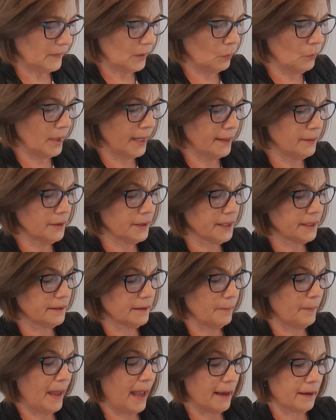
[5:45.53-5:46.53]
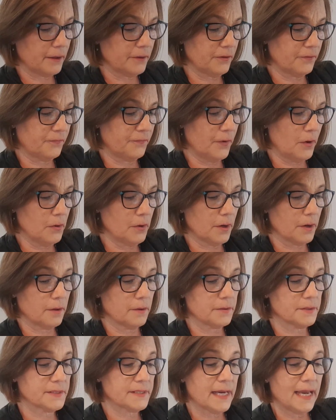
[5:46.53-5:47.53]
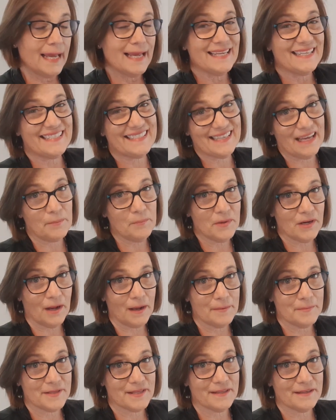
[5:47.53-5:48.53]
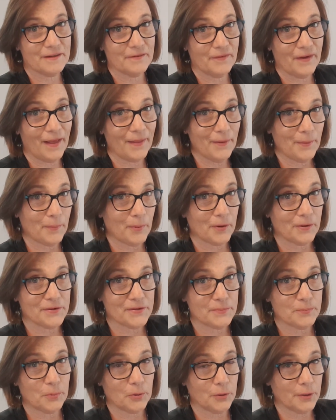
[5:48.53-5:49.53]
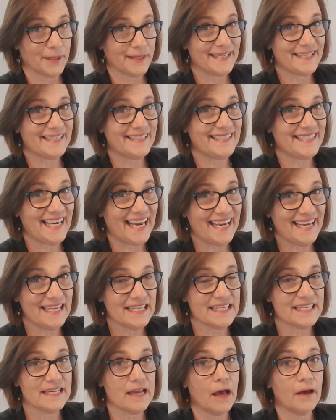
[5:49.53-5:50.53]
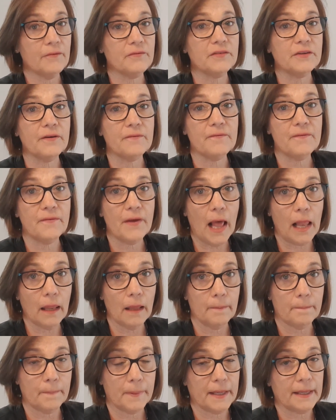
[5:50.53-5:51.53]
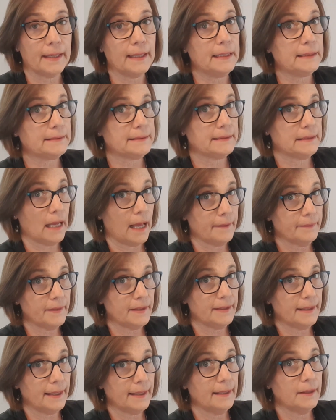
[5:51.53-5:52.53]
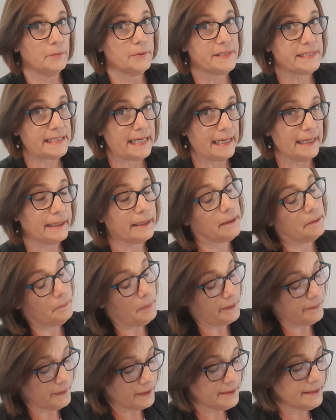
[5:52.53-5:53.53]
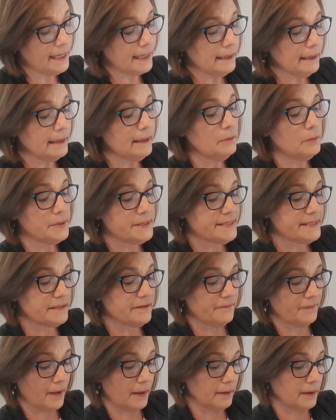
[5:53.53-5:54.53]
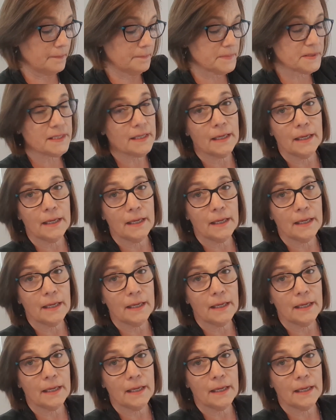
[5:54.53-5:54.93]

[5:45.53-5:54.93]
when I look at the back of the photos, sometimes the developers put dates of developing. It's not the date it was taken, but the date it was developed.